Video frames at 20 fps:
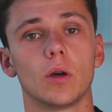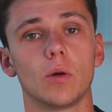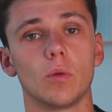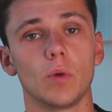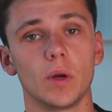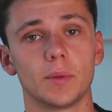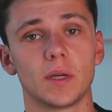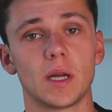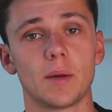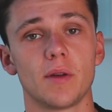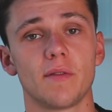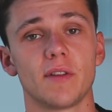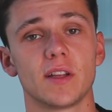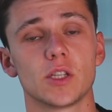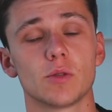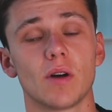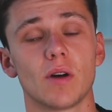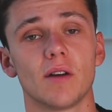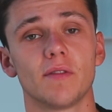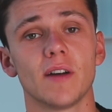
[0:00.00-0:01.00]
We will now move
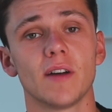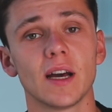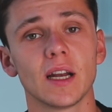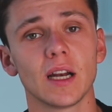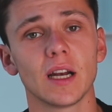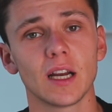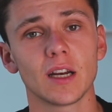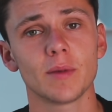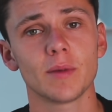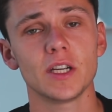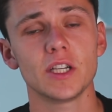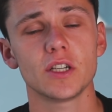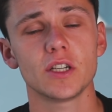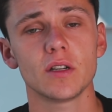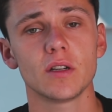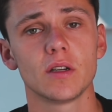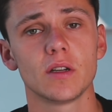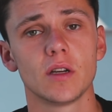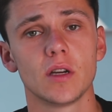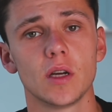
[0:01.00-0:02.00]
into our final
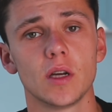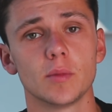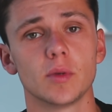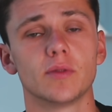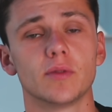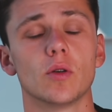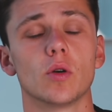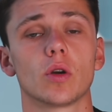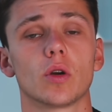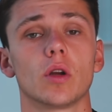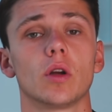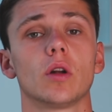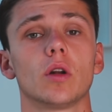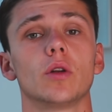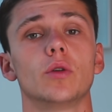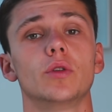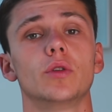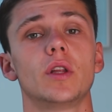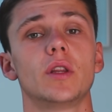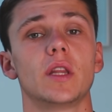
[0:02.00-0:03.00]
animation before
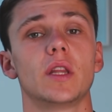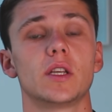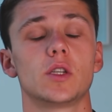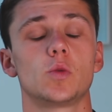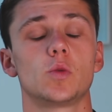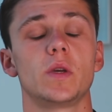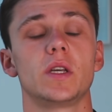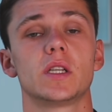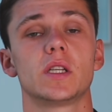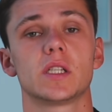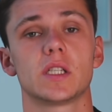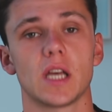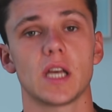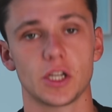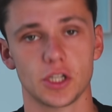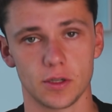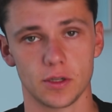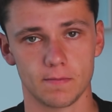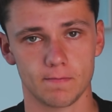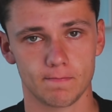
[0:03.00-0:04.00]
concluding this week's
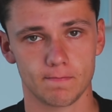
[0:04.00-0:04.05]
session.